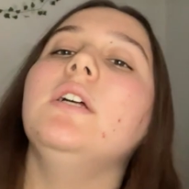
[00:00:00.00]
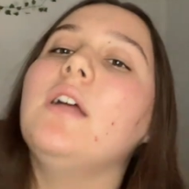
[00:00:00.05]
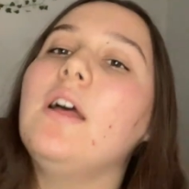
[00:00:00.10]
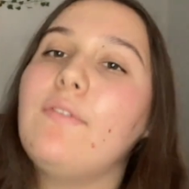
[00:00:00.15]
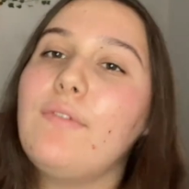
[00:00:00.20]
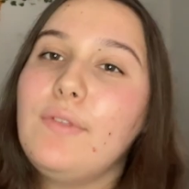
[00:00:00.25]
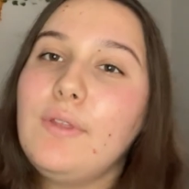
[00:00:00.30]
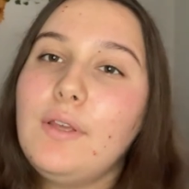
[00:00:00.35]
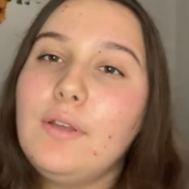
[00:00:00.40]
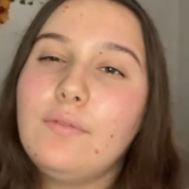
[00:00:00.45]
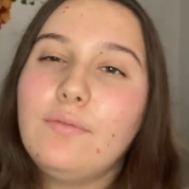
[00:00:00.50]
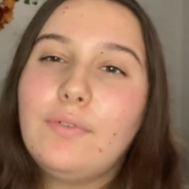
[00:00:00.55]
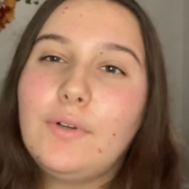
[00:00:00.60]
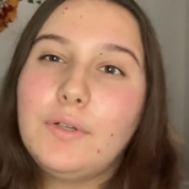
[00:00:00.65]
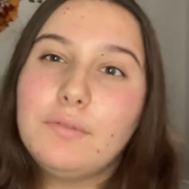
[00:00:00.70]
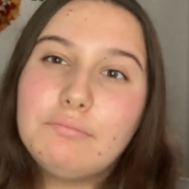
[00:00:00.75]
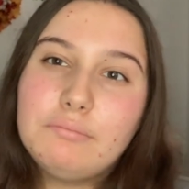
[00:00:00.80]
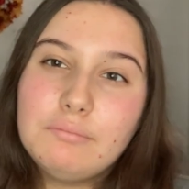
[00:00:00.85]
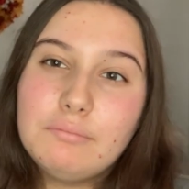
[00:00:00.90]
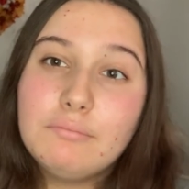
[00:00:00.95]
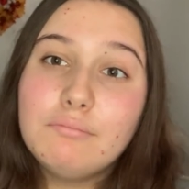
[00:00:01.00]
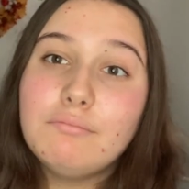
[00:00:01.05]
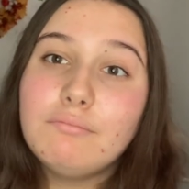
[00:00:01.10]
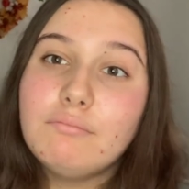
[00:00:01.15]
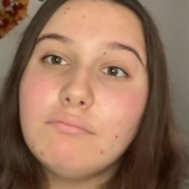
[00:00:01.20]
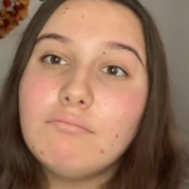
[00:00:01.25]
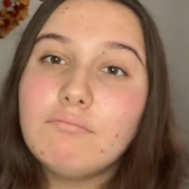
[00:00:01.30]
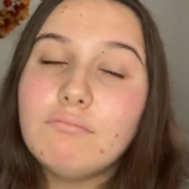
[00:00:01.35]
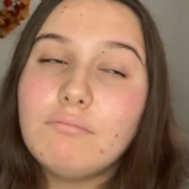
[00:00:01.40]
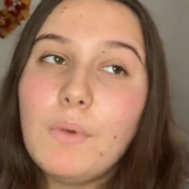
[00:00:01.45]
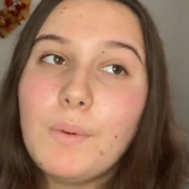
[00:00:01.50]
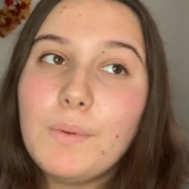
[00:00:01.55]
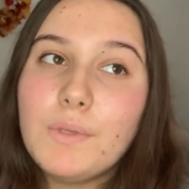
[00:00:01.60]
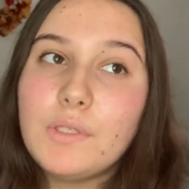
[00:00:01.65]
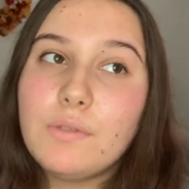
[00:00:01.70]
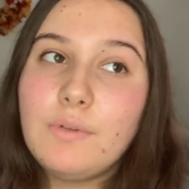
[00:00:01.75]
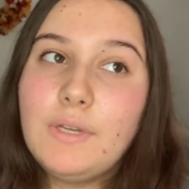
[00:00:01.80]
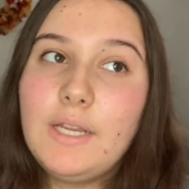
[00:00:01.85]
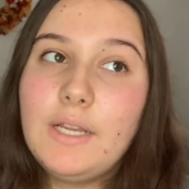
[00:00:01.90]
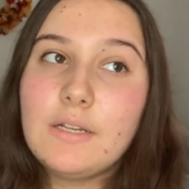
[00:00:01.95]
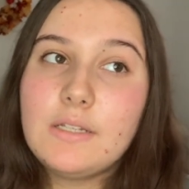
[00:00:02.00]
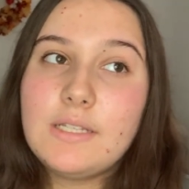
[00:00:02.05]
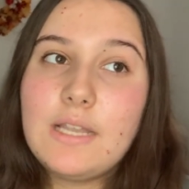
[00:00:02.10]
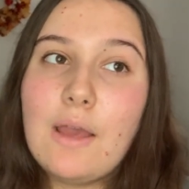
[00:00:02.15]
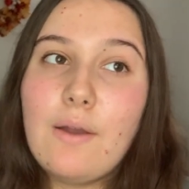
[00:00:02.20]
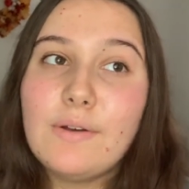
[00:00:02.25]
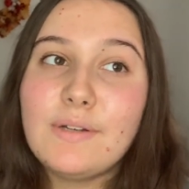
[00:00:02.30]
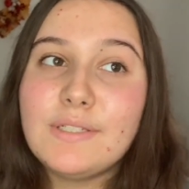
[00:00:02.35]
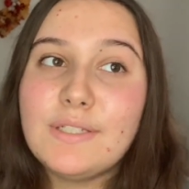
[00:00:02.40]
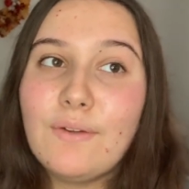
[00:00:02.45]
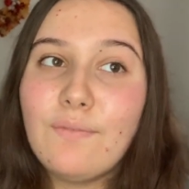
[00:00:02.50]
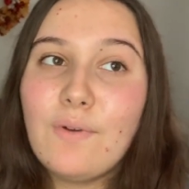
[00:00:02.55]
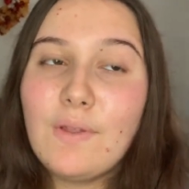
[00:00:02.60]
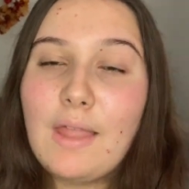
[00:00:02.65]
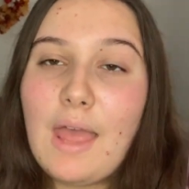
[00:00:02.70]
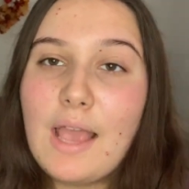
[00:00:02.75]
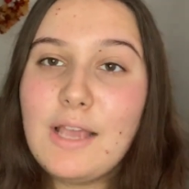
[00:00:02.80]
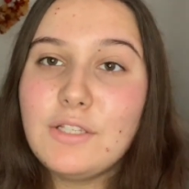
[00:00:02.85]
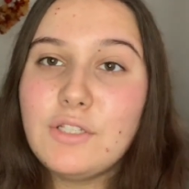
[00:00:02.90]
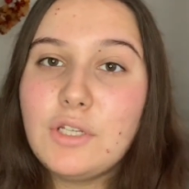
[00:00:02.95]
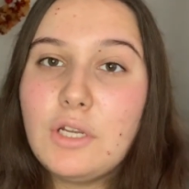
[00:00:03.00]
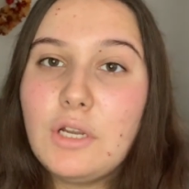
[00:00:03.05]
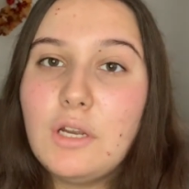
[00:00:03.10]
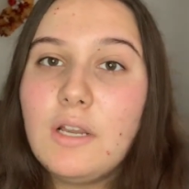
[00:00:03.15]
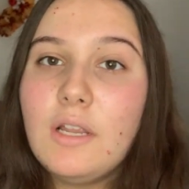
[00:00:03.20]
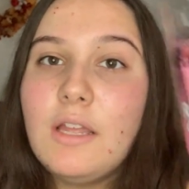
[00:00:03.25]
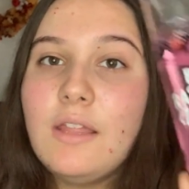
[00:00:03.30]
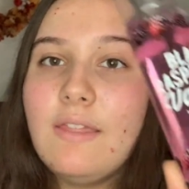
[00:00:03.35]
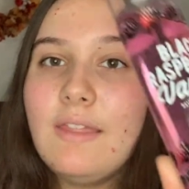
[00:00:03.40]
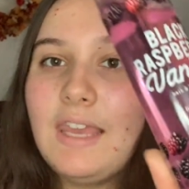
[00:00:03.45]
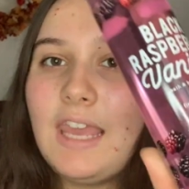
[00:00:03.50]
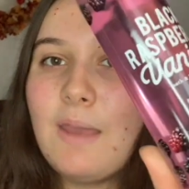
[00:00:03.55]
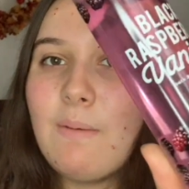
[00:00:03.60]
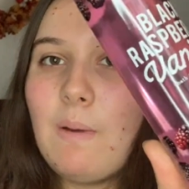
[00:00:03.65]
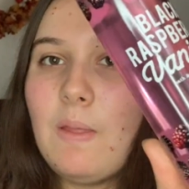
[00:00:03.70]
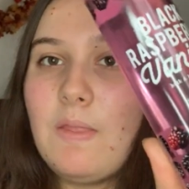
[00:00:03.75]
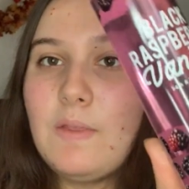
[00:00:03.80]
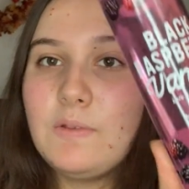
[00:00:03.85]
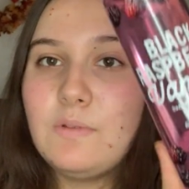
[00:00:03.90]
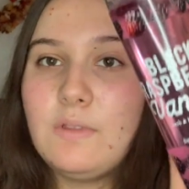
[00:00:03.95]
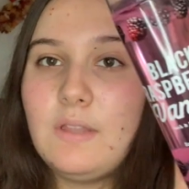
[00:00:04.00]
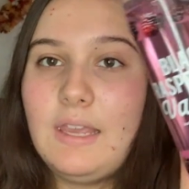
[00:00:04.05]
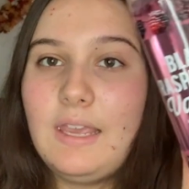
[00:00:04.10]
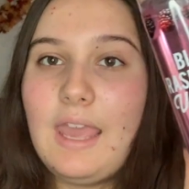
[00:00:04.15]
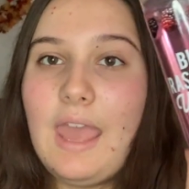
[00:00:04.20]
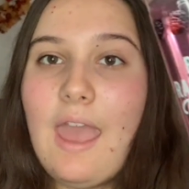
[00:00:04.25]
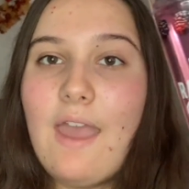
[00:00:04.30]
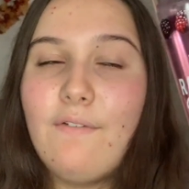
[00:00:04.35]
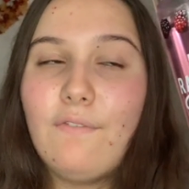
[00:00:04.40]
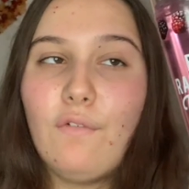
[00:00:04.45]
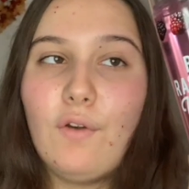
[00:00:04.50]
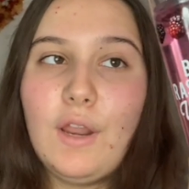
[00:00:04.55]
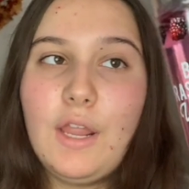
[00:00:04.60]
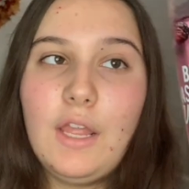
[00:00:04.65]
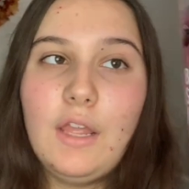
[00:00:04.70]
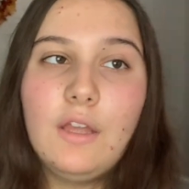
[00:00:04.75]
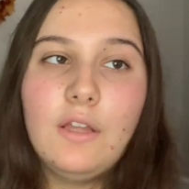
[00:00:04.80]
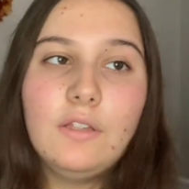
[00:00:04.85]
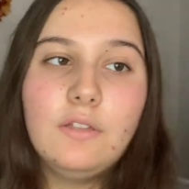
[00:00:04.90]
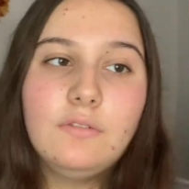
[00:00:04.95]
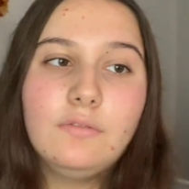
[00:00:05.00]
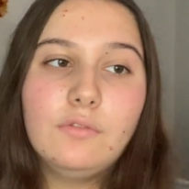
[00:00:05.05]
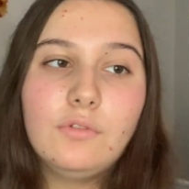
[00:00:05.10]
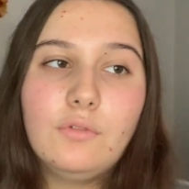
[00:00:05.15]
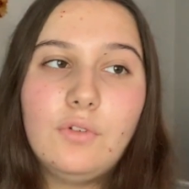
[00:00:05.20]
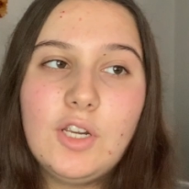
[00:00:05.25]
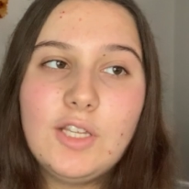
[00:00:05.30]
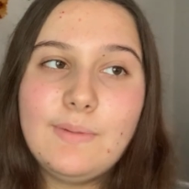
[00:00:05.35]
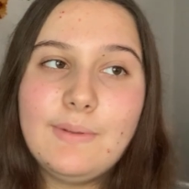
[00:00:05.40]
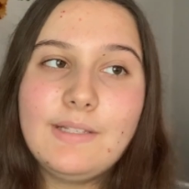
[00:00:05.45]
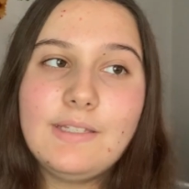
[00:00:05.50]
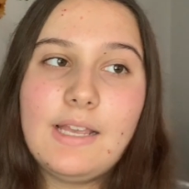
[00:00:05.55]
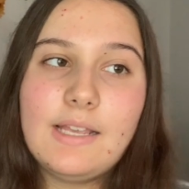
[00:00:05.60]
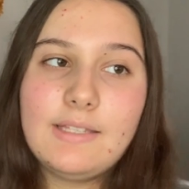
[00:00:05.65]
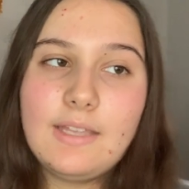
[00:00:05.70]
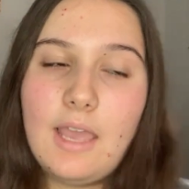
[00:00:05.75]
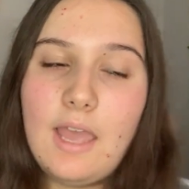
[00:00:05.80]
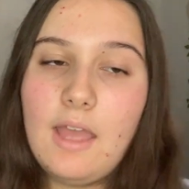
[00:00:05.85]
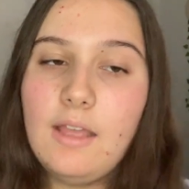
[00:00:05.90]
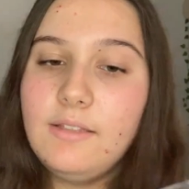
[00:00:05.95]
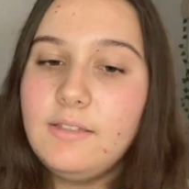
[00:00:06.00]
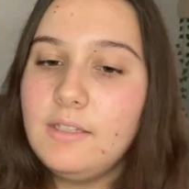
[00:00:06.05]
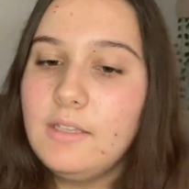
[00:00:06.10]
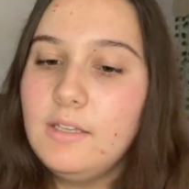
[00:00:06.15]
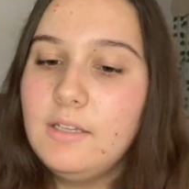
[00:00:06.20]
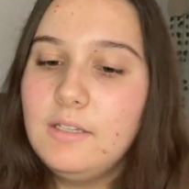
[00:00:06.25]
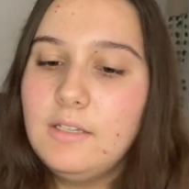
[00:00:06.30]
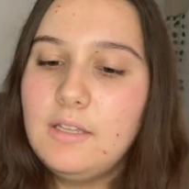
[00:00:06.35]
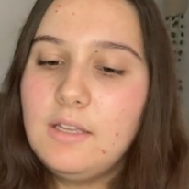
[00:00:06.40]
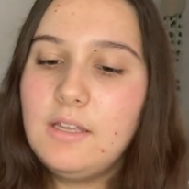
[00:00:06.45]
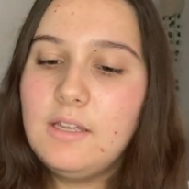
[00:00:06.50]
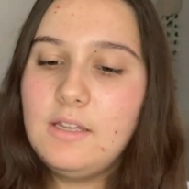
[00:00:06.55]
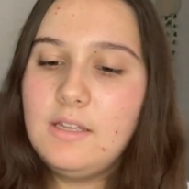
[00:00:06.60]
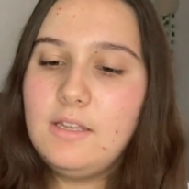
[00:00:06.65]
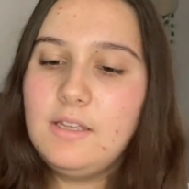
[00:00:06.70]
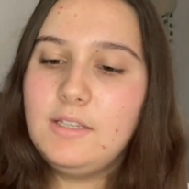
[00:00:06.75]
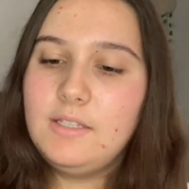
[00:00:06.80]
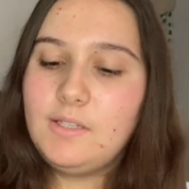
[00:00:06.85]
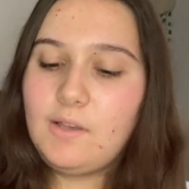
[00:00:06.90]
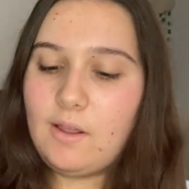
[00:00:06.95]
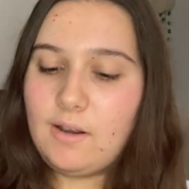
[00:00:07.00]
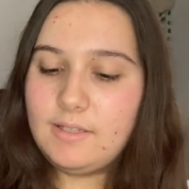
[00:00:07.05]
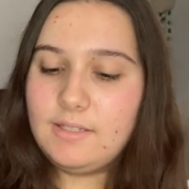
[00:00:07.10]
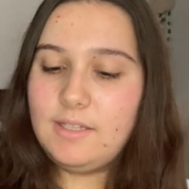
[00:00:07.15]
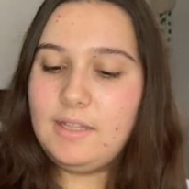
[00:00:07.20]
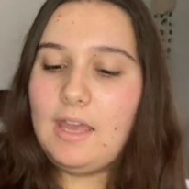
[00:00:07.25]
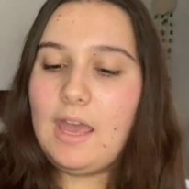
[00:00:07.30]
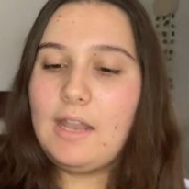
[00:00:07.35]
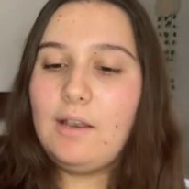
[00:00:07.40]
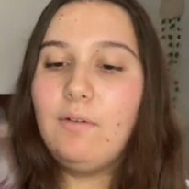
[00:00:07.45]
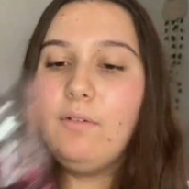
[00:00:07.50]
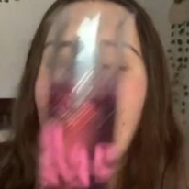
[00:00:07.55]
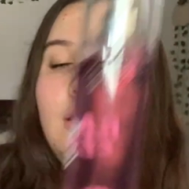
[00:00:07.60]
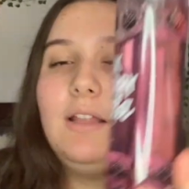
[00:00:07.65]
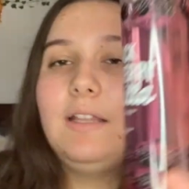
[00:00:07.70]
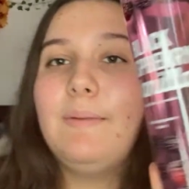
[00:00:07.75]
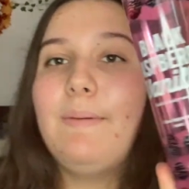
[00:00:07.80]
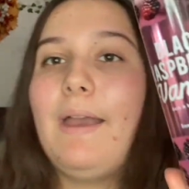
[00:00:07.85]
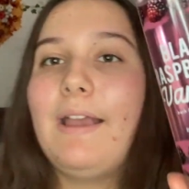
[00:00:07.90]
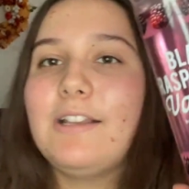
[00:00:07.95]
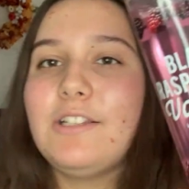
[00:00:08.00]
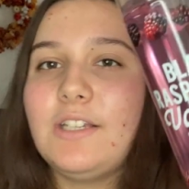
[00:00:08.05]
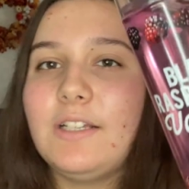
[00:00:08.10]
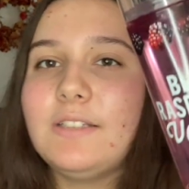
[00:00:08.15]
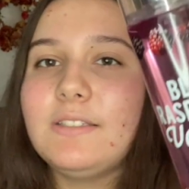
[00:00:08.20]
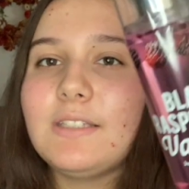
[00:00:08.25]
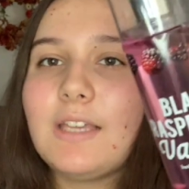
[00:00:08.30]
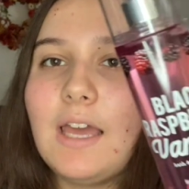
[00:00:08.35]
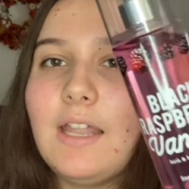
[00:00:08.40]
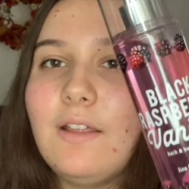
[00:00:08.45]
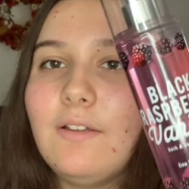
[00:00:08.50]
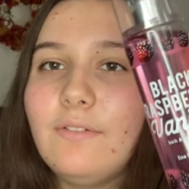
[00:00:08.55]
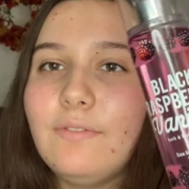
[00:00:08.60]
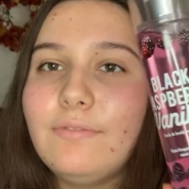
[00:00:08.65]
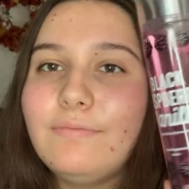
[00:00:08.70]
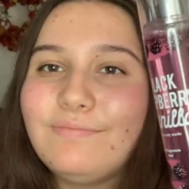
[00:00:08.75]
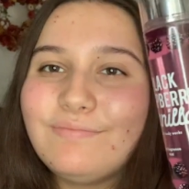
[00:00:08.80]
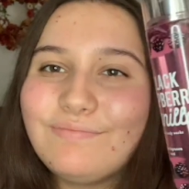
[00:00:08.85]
I think for almost three years now, except for last year, they came out this one like every Christmas SAS. So honestly, I don't really like the packaging. It's kind of